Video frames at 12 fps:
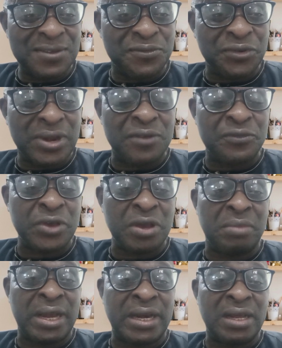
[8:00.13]
a free and fair
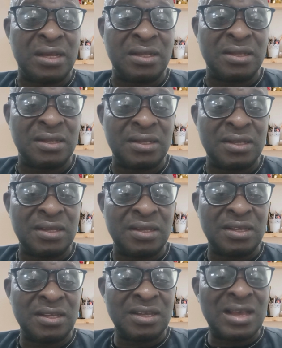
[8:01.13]
manner,
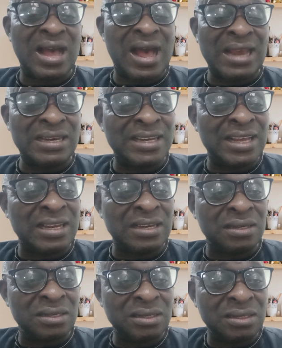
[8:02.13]
and
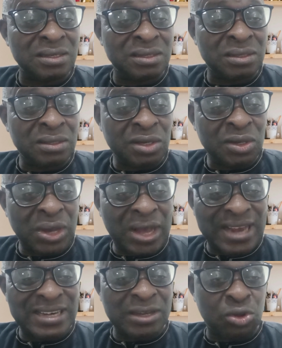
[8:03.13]
then
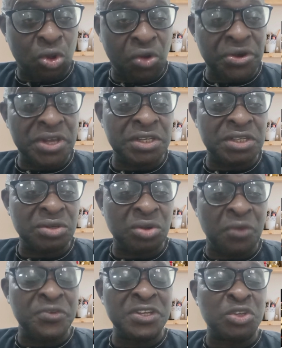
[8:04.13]
had the courage
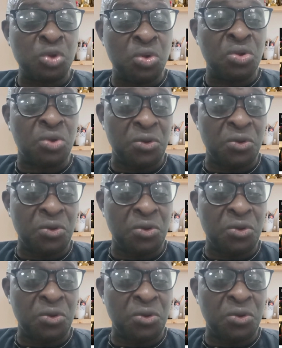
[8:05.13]
of his own